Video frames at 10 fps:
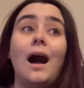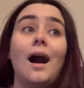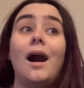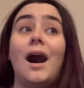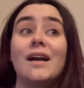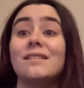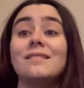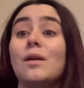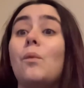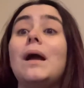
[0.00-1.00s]

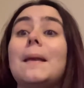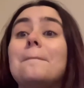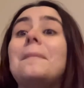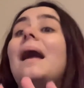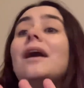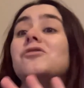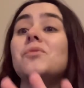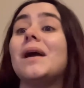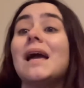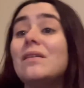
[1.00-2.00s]
Honestly, what impact do
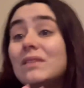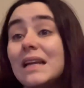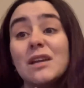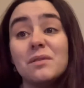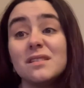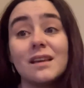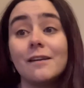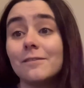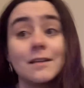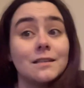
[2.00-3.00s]
I have on anyone's life?
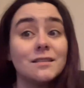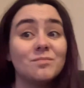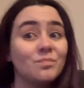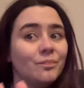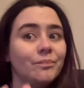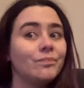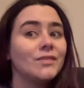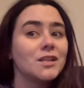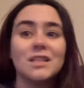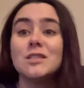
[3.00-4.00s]
Because,
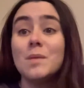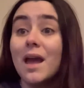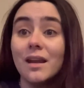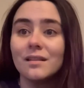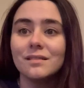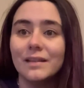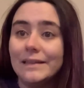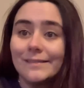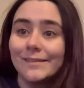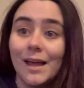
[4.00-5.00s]
to be honest,
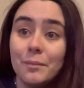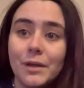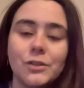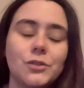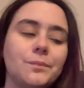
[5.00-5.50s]
it's not much.